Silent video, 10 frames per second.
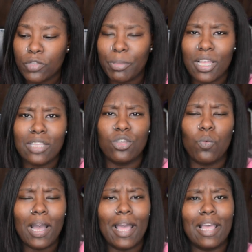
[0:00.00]
because the
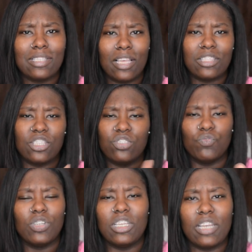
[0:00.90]
Y has like this
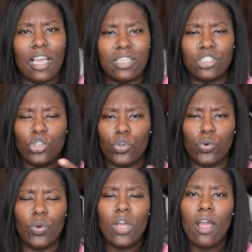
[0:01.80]
really nice
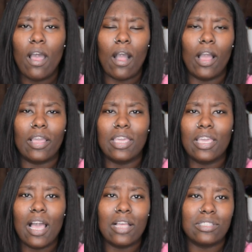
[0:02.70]
little uh,
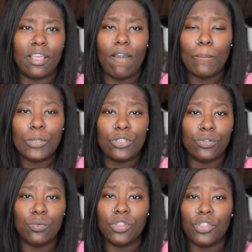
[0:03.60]
kiosk that helps
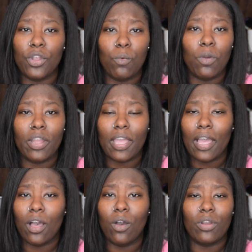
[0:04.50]
you with your
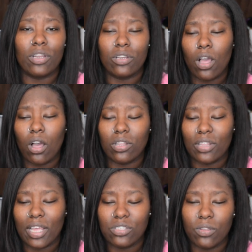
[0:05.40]
workout and all of
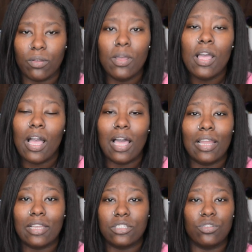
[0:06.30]
that. So I
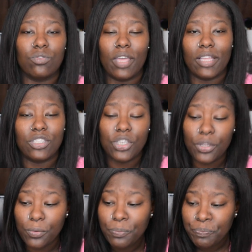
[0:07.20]
like to do that
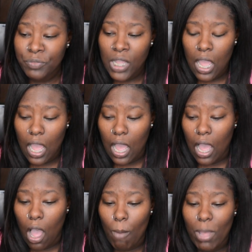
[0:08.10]
too.
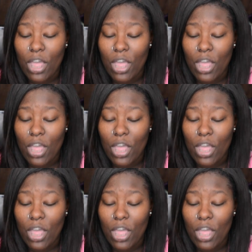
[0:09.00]
Um,